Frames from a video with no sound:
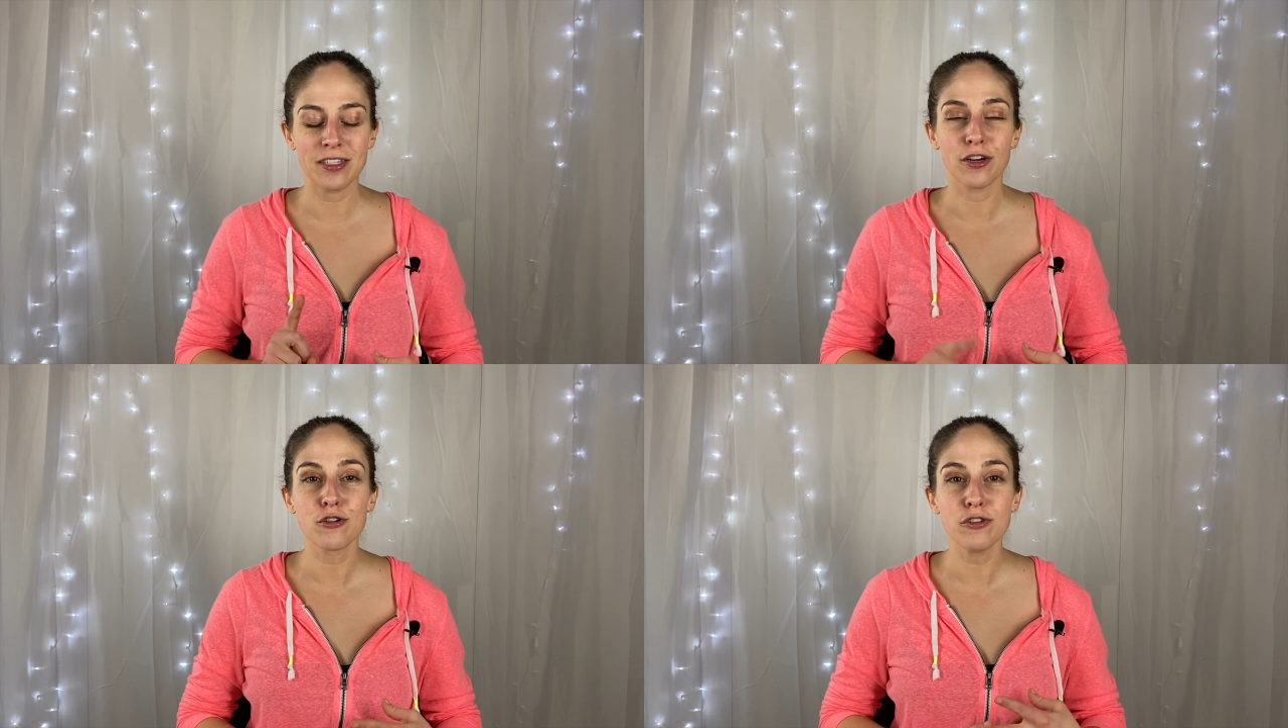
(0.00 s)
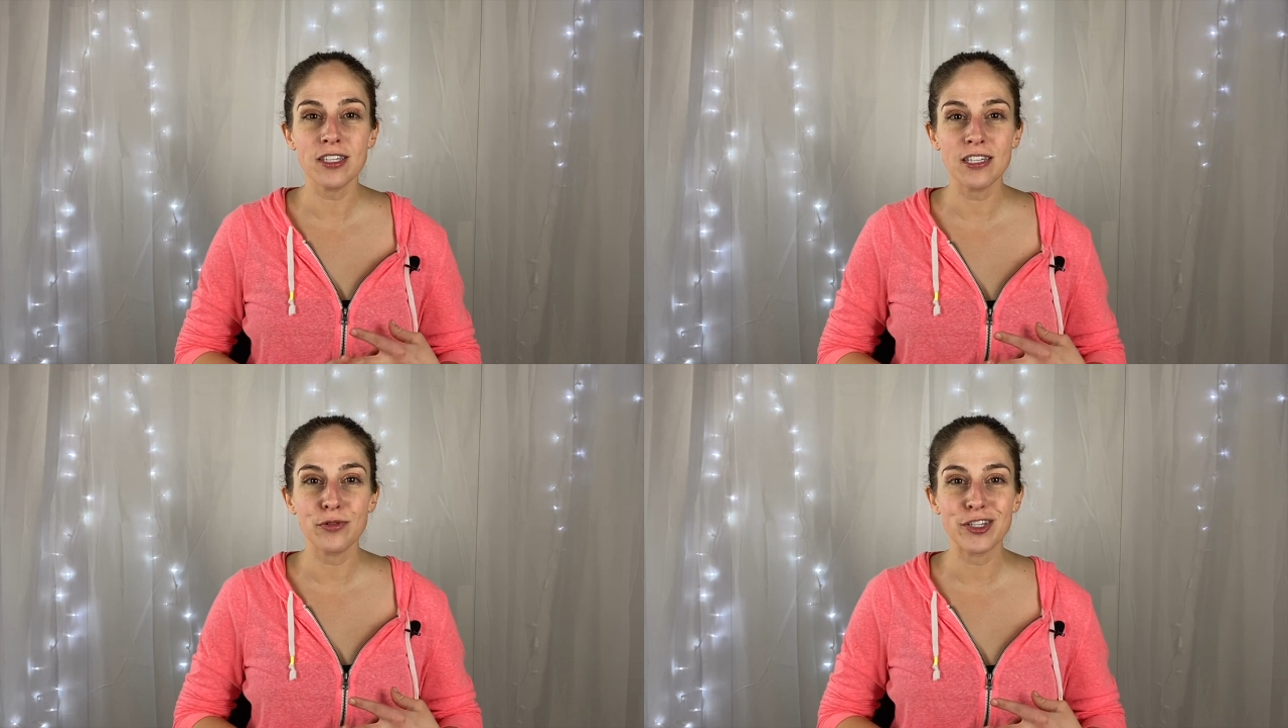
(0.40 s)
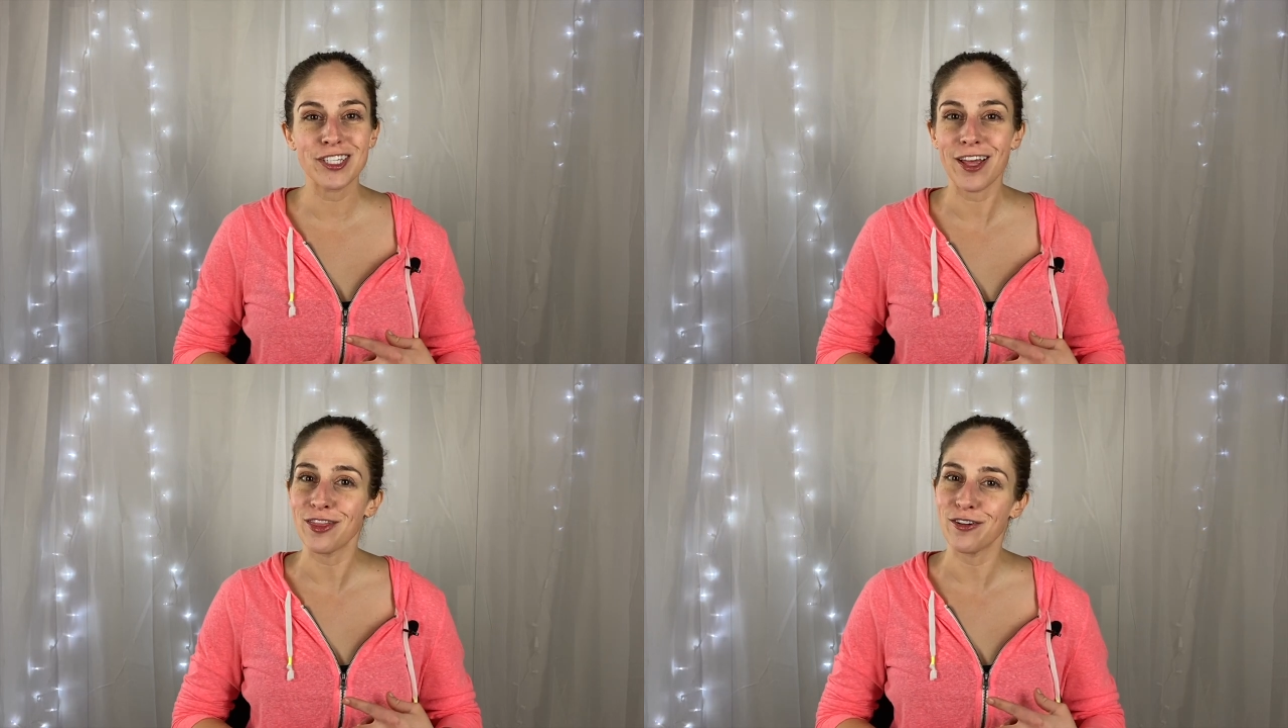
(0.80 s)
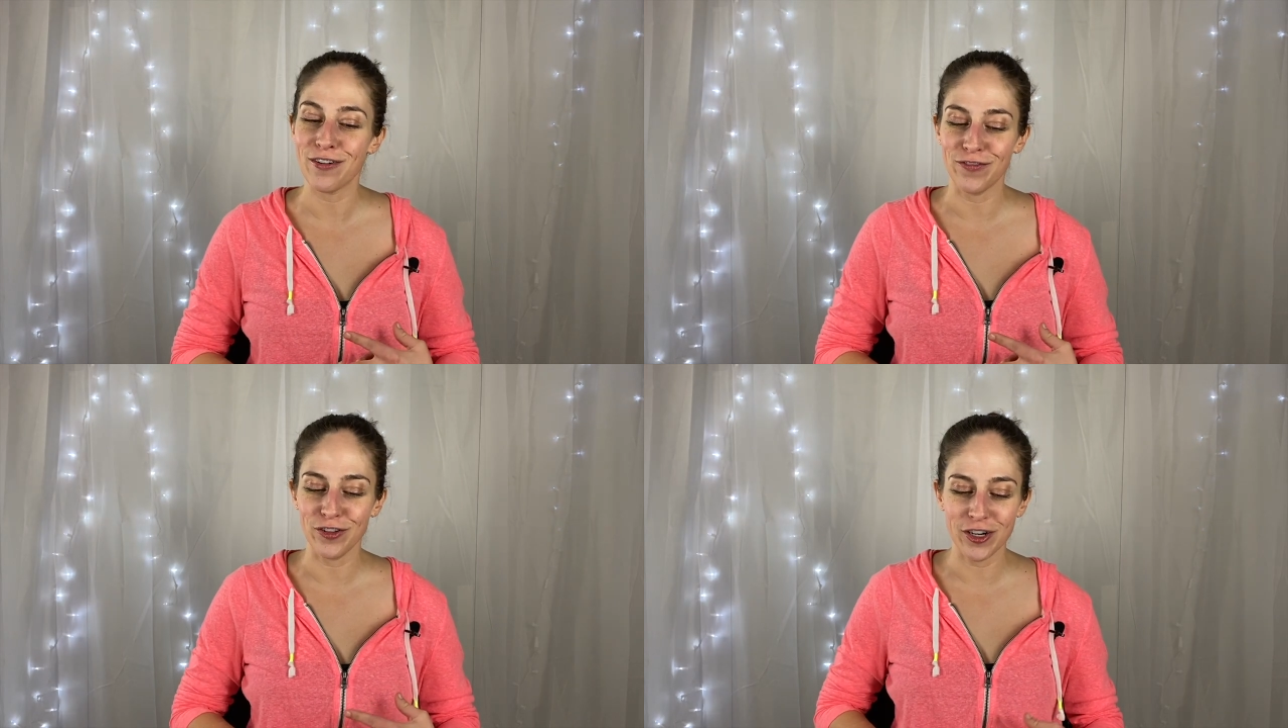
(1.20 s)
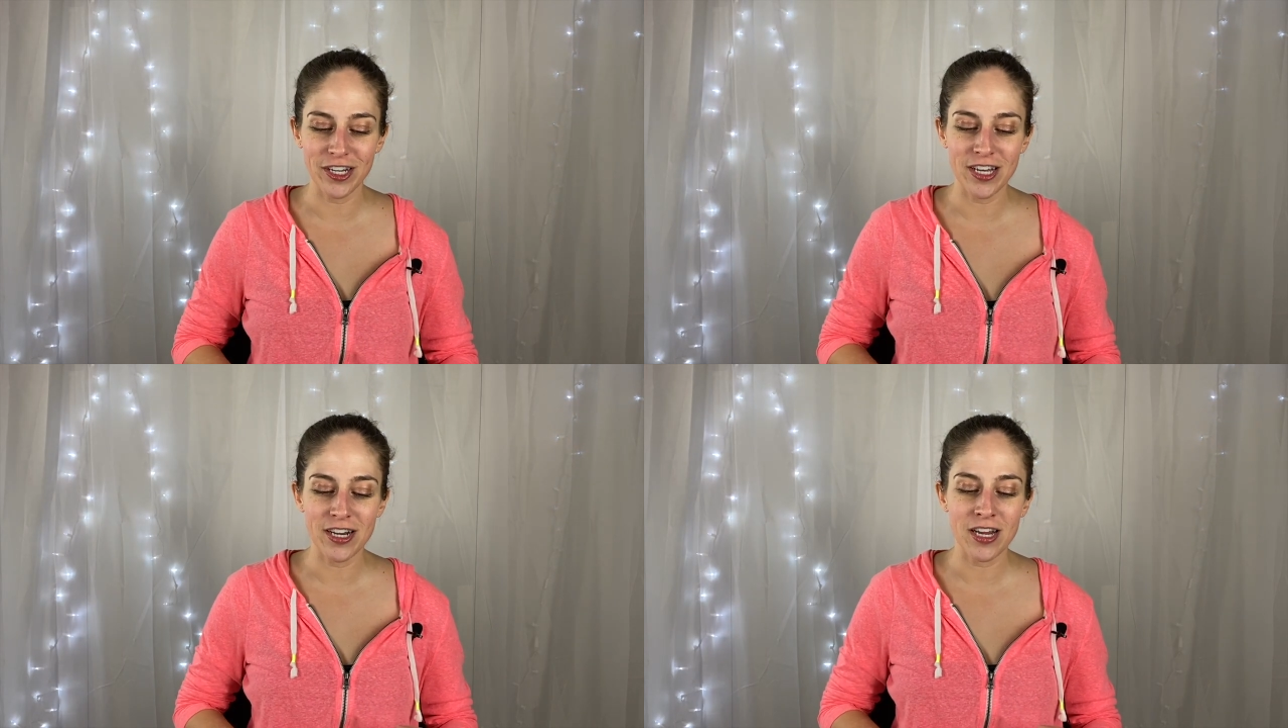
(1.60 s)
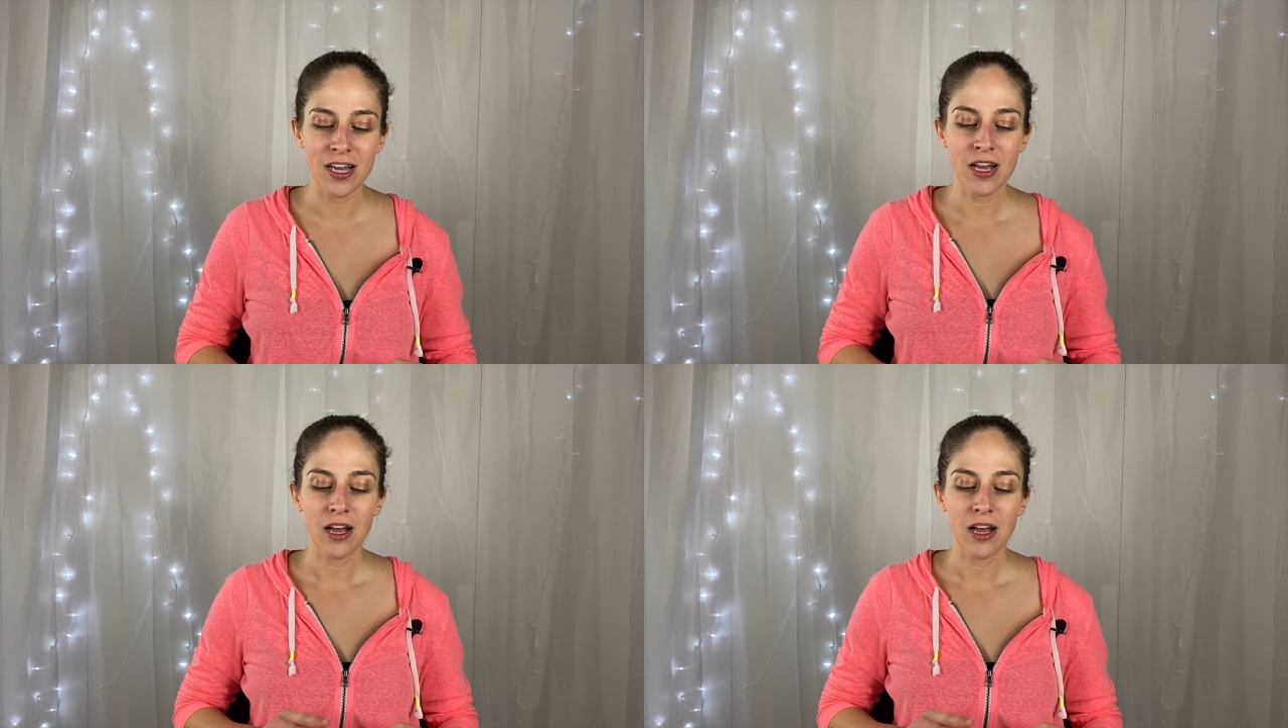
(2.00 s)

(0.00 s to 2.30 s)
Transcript: Narcoossee's, which is at the Grand Floridian,